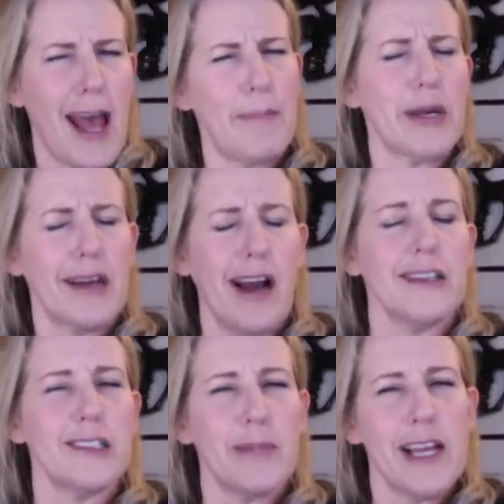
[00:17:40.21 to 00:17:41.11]
Epic
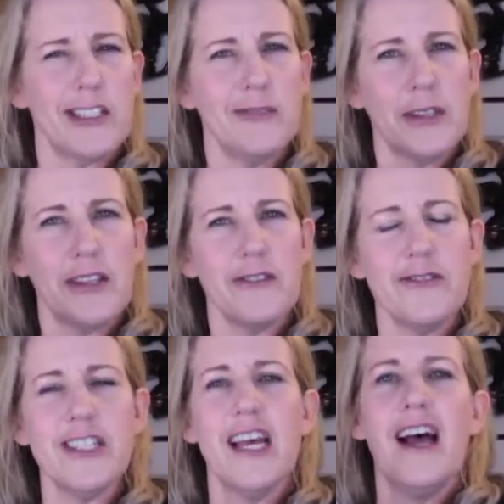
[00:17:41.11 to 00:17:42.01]
constipation with
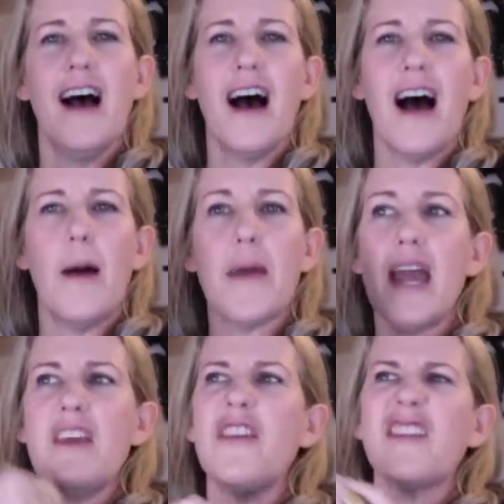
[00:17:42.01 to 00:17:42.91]
those.
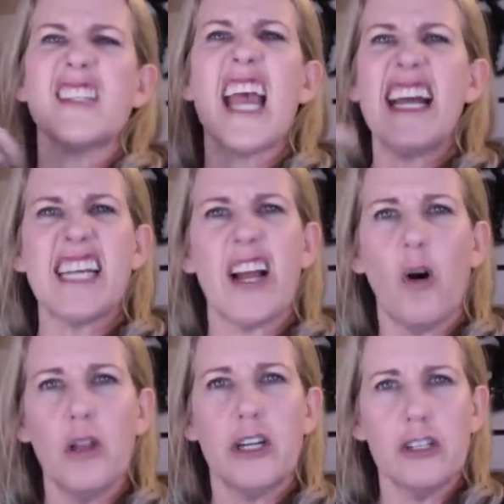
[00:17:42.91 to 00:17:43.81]
Anything that's
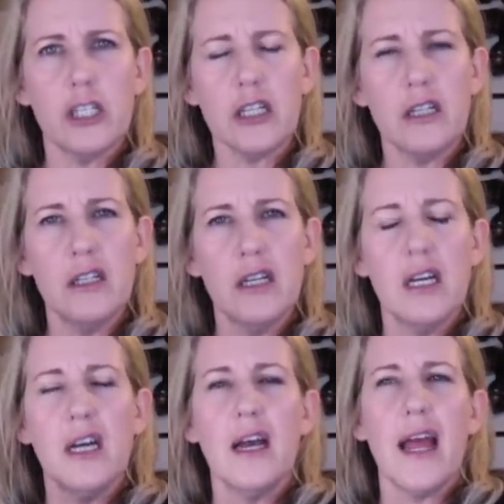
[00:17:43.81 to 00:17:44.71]
anticholinergic.
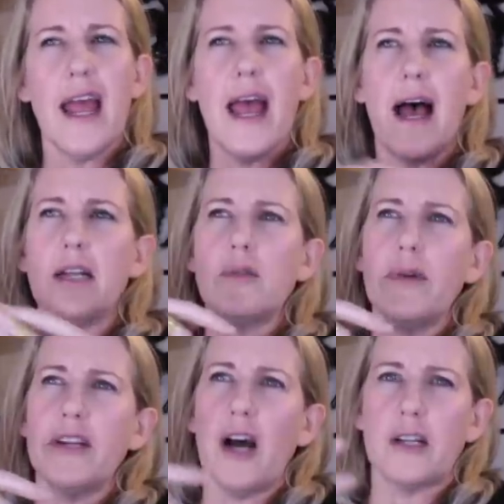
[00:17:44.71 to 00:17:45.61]
And
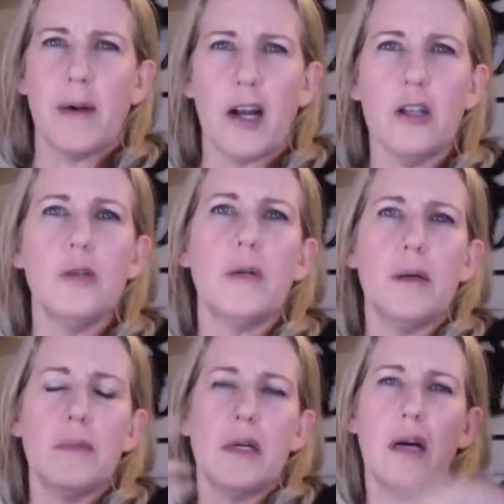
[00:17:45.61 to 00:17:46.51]
we talked about
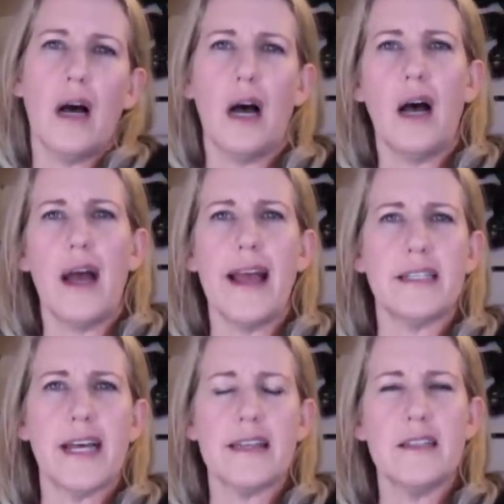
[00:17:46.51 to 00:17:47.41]
aluminum,
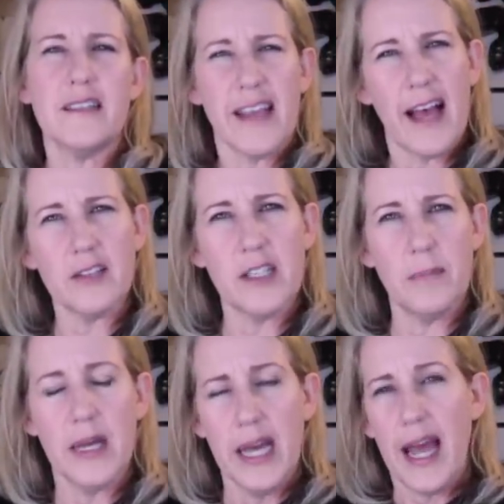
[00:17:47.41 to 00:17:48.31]
antacids,
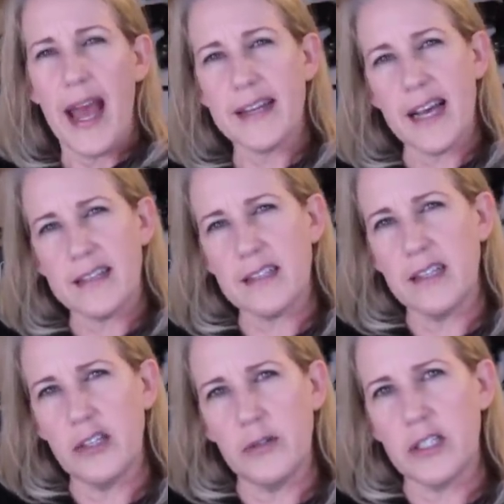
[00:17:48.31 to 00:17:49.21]
calcium. Antacids
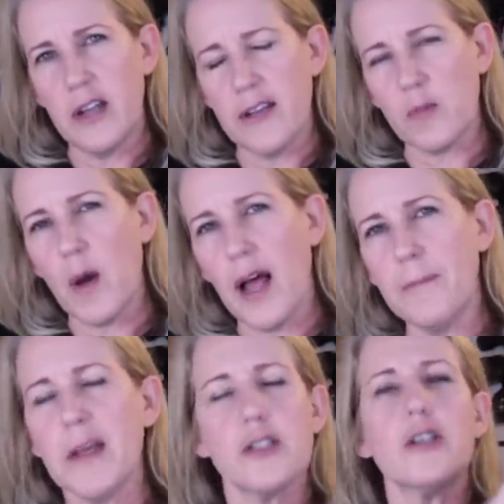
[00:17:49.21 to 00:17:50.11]
can do it as
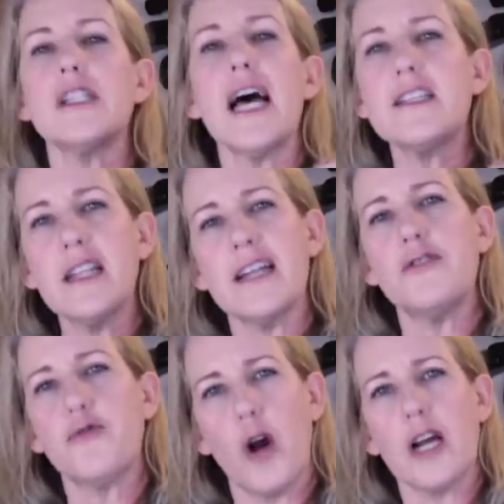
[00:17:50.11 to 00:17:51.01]
well. So there's lots and lots
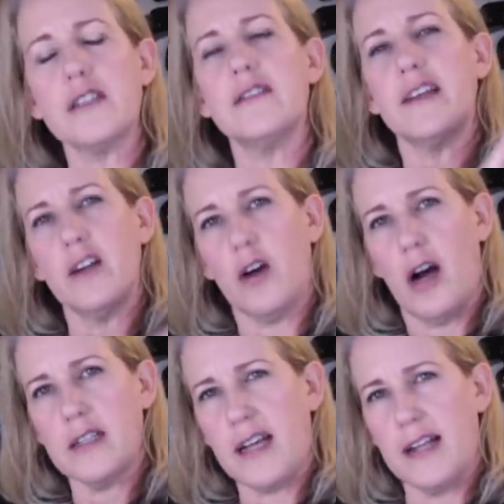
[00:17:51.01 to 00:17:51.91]
of drugs that can
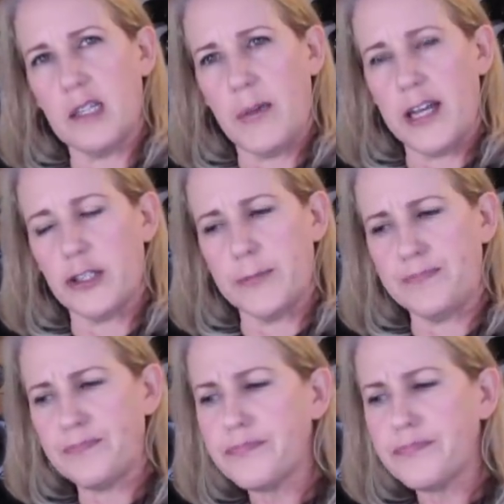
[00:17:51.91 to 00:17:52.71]
cause constipation.